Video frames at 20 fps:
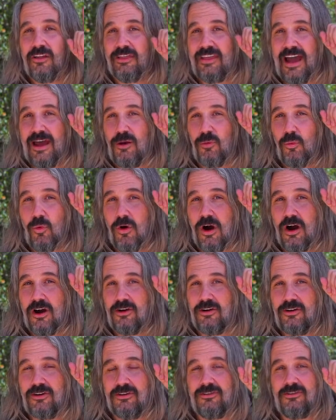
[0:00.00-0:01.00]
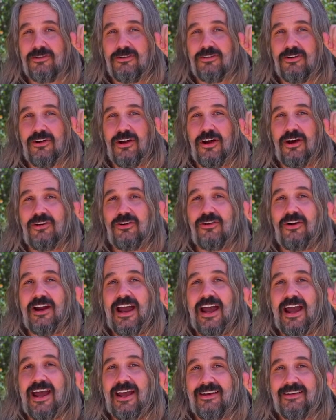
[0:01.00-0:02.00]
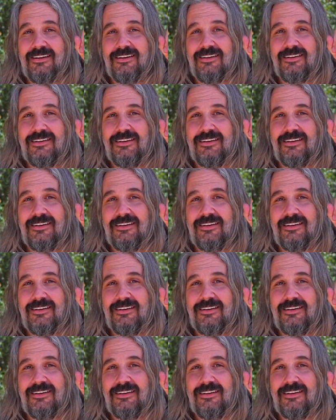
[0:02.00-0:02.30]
that water on your head